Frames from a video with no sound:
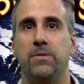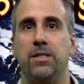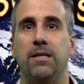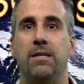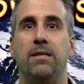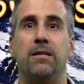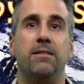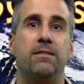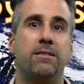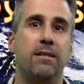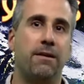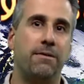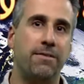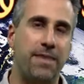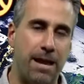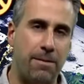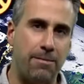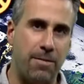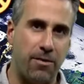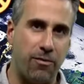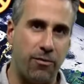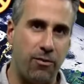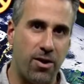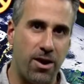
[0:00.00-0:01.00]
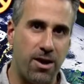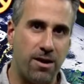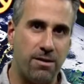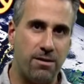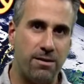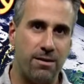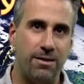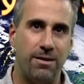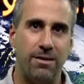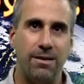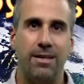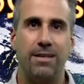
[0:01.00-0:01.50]
Until then, my friend,
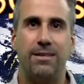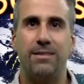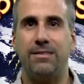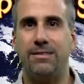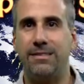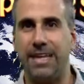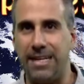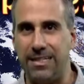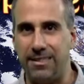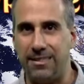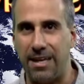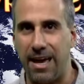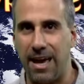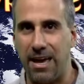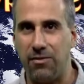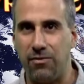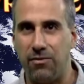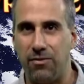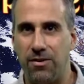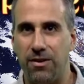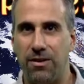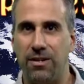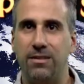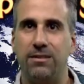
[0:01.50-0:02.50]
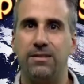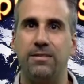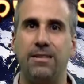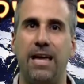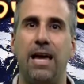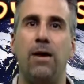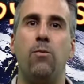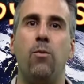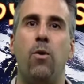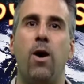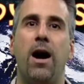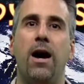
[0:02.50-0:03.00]
stay safe, stay
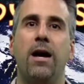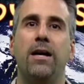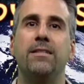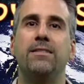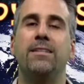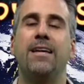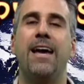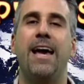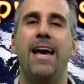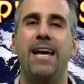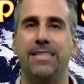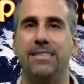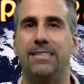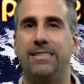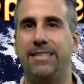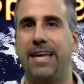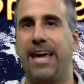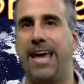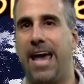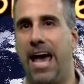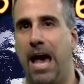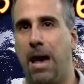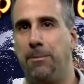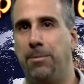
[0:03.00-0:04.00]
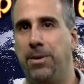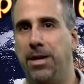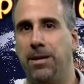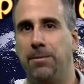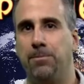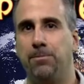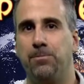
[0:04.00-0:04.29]
wise, and stay happy.